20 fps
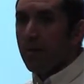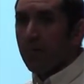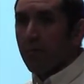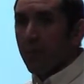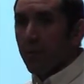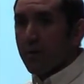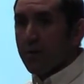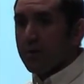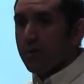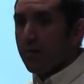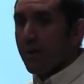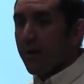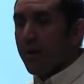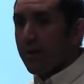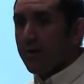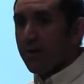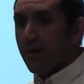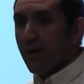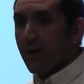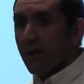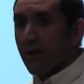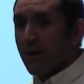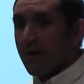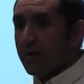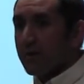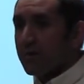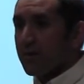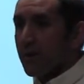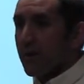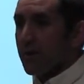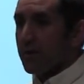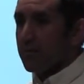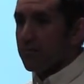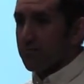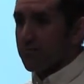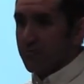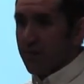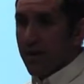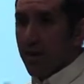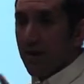but we depend on, on
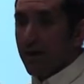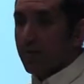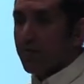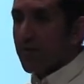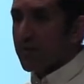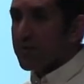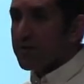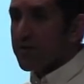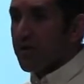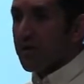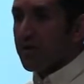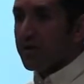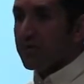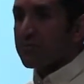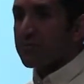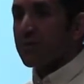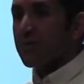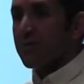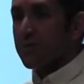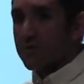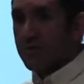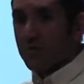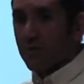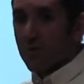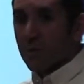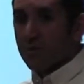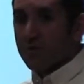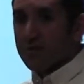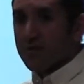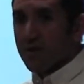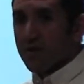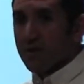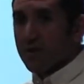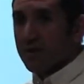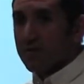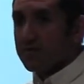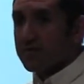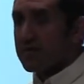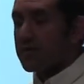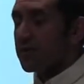county representatives, municipal
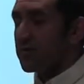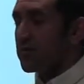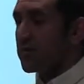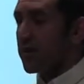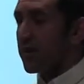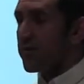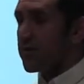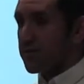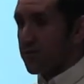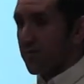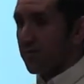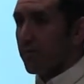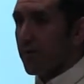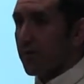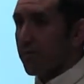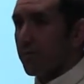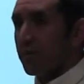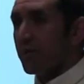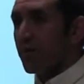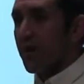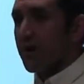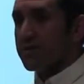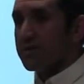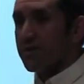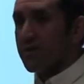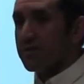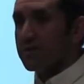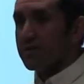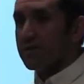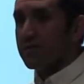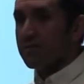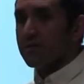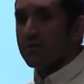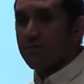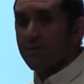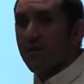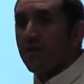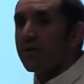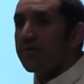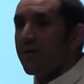representatives to give us input in the process to, to
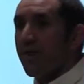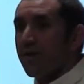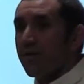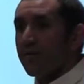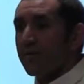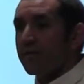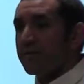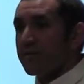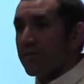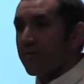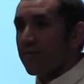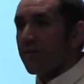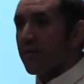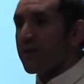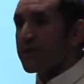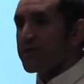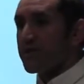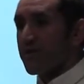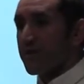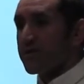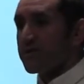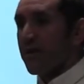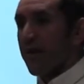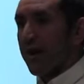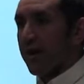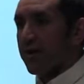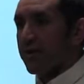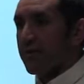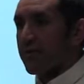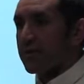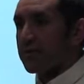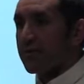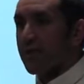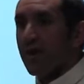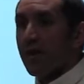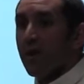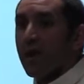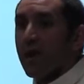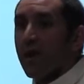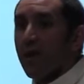verify that this information is accurate,
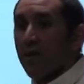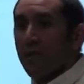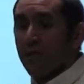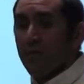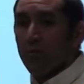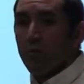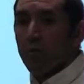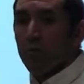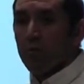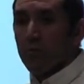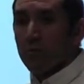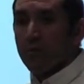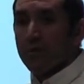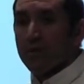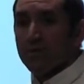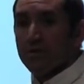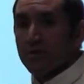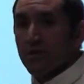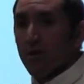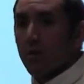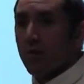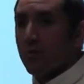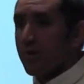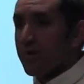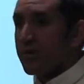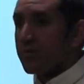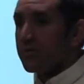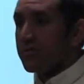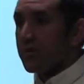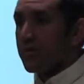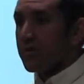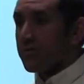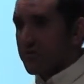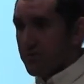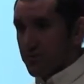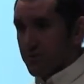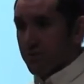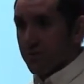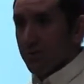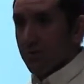that what we're being told is, is
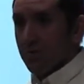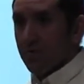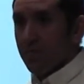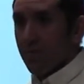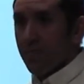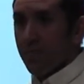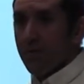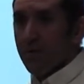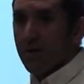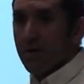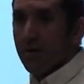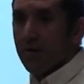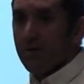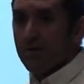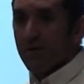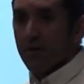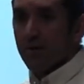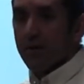true. So